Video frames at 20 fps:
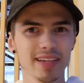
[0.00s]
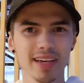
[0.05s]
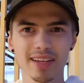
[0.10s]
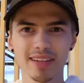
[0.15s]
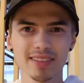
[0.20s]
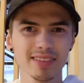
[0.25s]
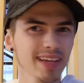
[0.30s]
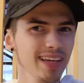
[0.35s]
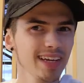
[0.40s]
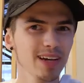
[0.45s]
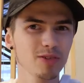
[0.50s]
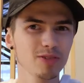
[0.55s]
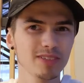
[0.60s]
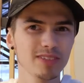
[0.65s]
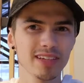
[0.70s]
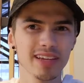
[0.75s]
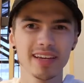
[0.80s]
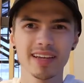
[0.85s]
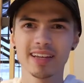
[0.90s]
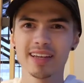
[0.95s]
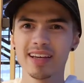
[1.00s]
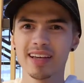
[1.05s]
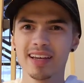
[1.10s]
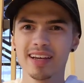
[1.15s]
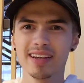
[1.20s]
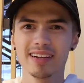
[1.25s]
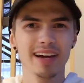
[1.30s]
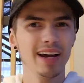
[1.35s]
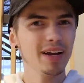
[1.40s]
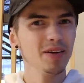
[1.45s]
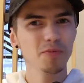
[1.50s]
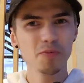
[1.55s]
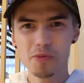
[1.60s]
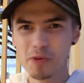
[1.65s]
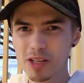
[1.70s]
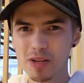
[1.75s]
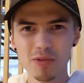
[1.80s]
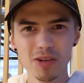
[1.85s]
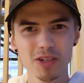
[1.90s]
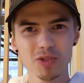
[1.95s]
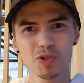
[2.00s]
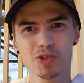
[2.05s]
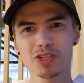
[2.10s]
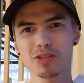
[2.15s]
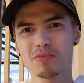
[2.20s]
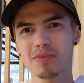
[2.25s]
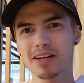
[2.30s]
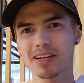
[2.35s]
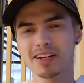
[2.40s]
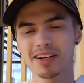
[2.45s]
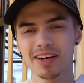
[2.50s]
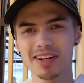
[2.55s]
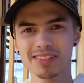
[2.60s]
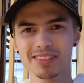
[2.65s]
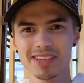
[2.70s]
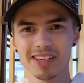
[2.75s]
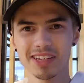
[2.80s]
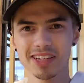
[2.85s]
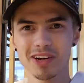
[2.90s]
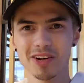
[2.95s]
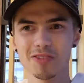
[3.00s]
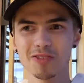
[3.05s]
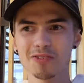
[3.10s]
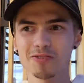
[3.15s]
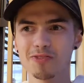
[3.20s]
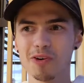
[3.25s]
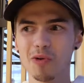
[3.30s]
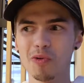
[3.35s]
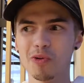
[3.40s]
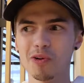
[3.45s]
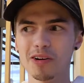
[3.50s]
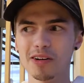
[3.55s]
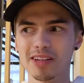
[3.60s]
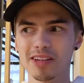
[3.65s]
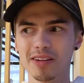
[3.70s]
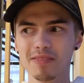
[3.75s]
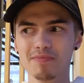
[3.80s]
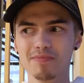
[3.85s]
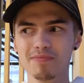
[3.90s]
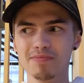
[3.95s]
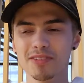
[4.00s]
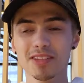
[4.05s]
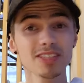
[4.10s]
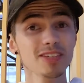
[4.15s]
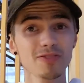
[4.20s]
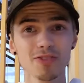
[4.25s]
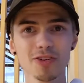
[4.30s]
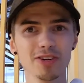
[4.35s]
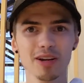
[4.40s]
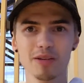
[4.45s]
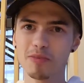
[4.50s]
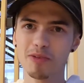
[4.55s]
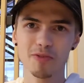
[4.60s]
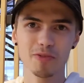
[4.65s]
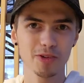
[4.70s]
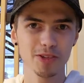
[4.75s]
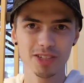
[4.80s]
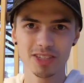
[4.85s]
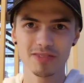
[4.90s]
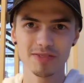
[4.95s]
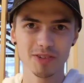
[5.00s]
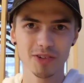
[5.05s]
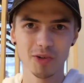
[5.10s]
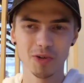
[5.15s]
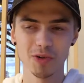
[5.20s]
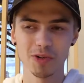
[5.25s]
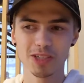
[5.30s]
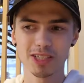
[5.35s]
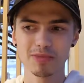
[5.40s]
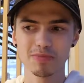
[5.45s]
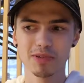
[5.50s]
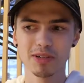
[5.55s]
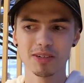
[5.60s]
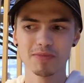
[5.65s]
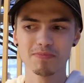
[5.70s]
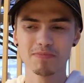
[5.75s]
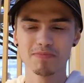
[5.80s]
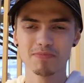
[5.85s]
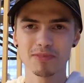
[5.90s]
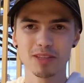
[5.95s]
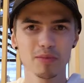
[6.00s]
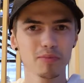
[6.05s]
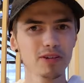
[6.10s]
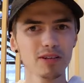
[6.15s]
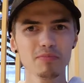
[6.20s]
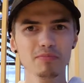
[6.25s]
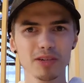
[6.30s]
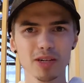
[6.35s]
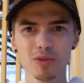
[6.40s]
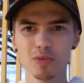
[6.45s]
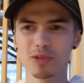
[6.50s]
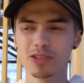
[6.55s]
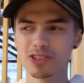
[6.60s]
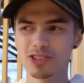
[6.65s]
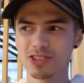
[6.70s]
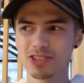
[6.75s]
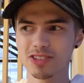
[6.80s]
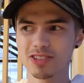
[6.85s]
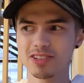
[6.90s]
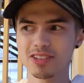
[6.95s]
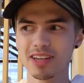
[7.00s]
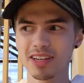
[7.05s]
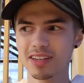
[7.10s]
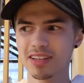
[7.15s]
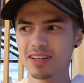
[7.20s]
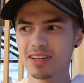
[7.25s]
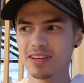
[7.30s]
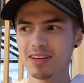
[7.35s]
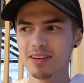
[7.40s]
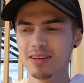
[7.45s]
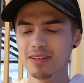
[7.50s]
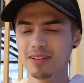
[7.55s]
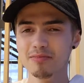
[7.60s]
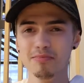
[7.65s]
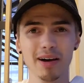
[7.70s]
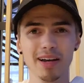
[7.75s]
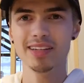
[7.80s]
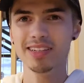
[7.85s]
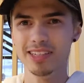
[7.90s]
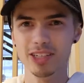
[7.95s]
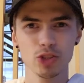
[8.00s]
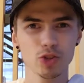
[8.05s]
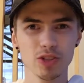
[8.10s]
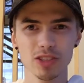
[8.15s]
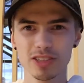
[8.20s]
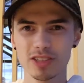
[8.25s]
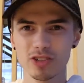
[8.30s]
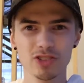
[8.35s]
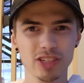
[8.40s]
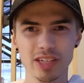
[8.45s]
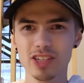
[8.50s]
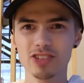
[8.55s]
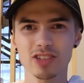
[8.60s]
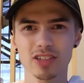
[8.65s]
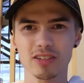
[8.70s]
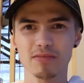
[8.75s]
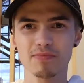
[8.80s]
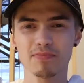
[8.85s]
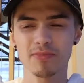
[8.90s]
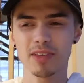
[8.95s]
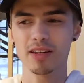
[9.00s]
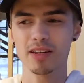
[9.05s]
And second, like I was saying, I really want to switch up my content going forward, and this is for a number of reasons, of course, but a pretty big one is just that my interests are changing.